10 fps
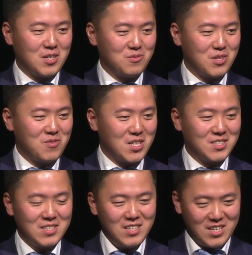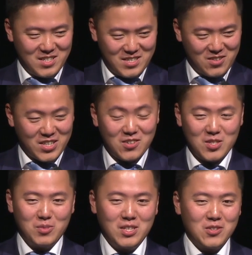event down here in the
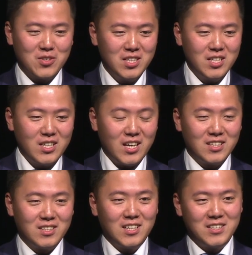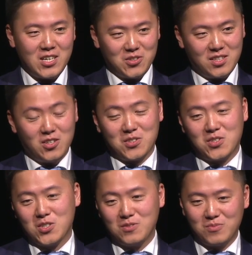plenary, and Adele's
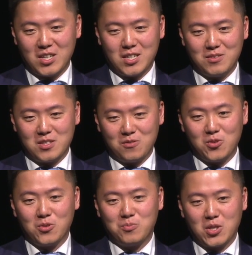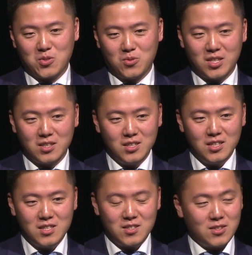concert just a few blocks away.
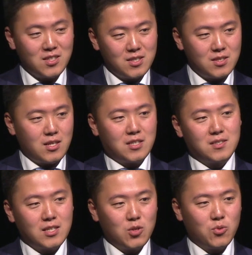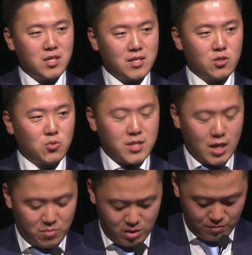So this is a city where it's always
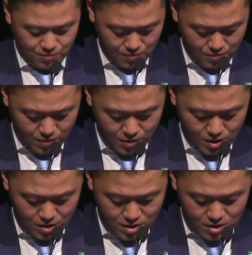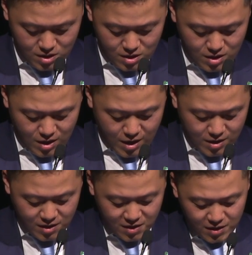happening. And
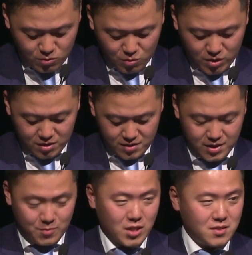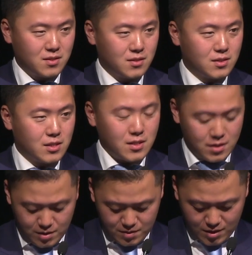another thing that we like to say about our city
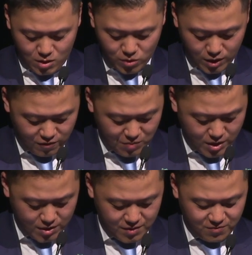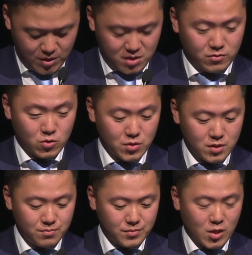is that we love parties and festivals,
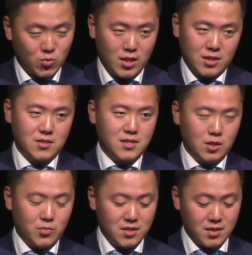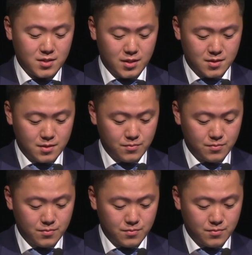and we like to celebrate success.